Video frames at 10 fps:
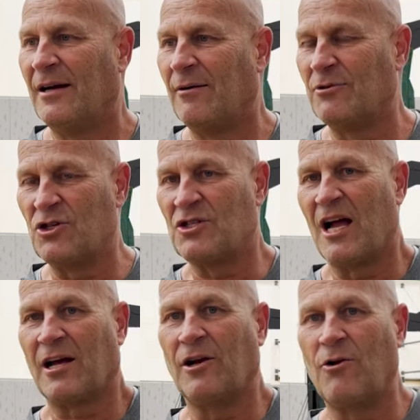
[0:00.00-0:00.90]
We're just
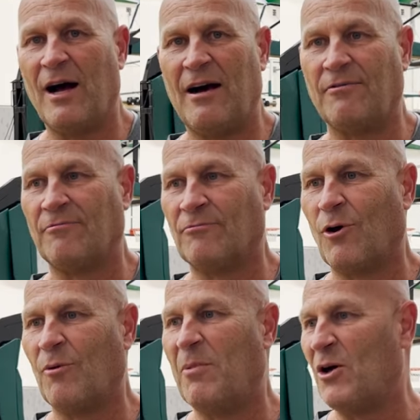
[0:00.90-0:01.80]
not going to go out and
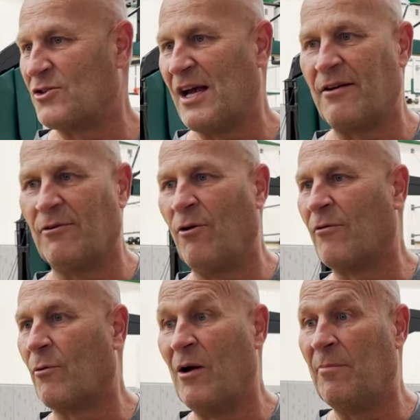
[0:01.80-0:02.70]
roll the balls out and
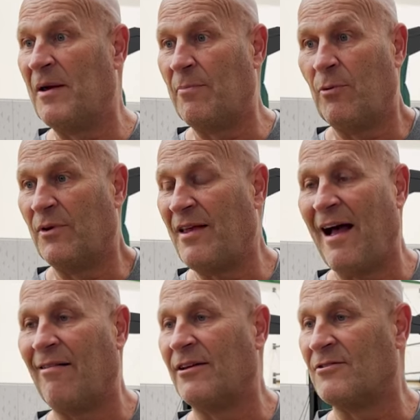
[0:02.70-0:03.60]
overwhelm people with
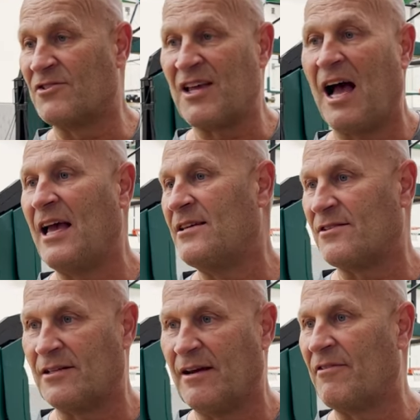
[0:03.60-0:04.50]
talent and
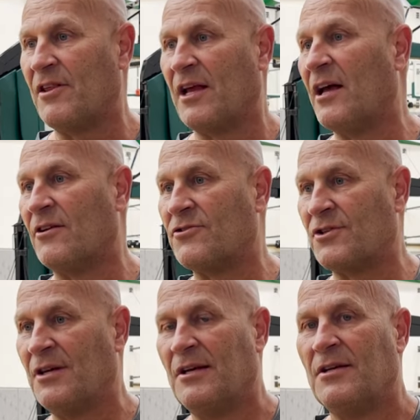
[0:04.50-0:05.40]
size and everything
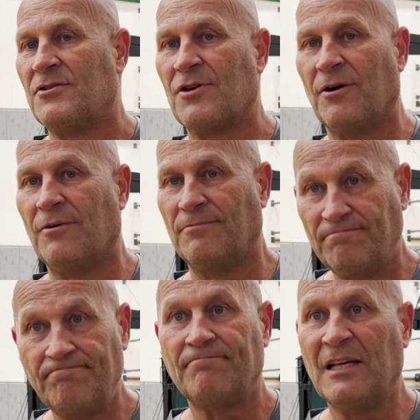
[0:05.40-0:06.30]
else. So,
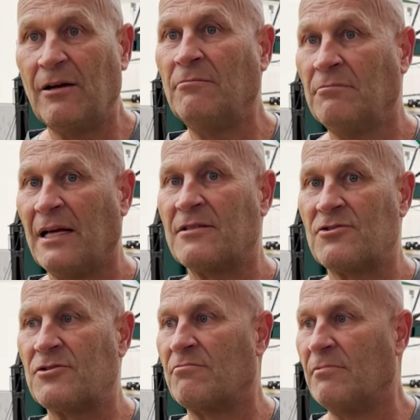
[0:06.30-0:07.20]

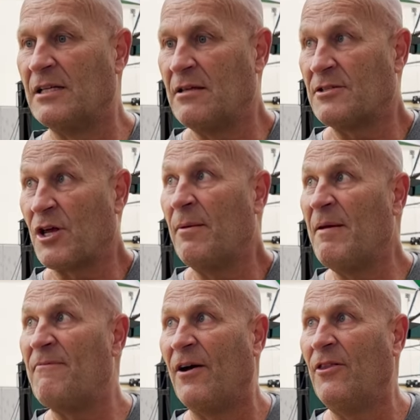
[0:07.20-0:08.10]
it's going to
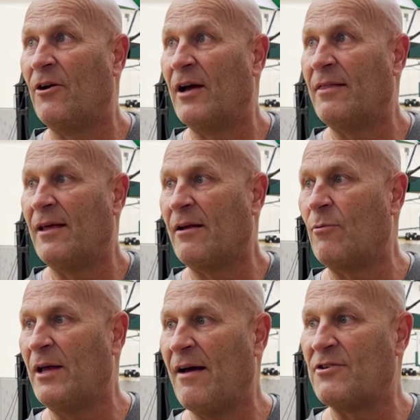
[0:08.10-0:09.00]
be fun, though. I think
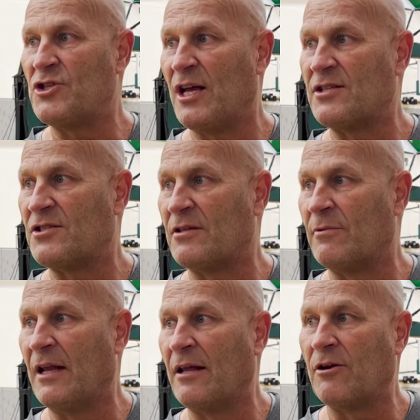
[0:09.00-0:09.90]
we have a chance,
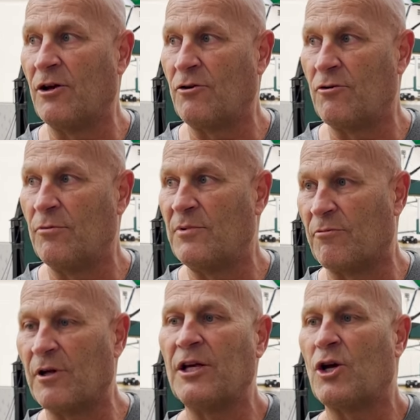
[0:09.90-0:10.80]
a good group, to
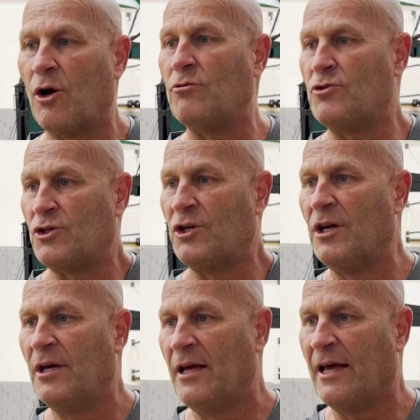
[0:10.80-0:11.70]
really coach
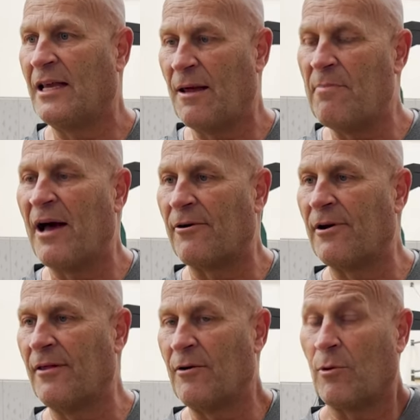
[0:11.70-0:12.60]
and get better.
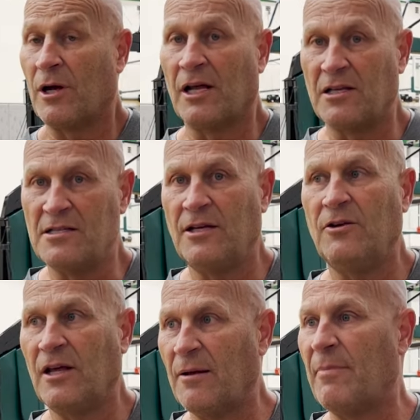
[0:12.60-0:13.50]
I think we're going to
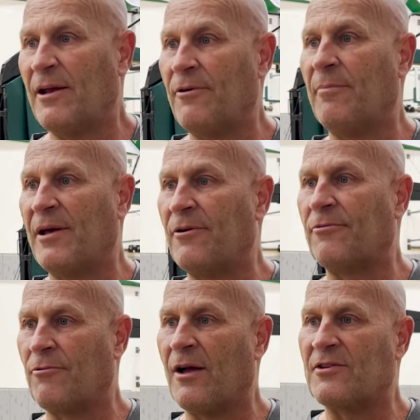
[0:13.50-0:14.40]
continue to get better and better
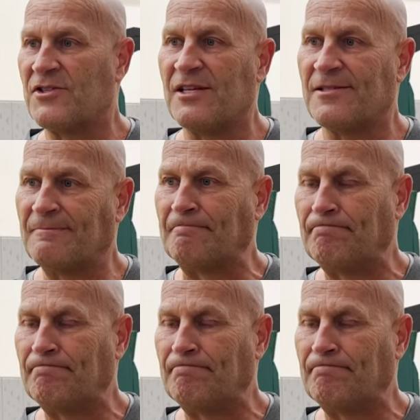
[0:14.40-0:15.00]
throughout the season.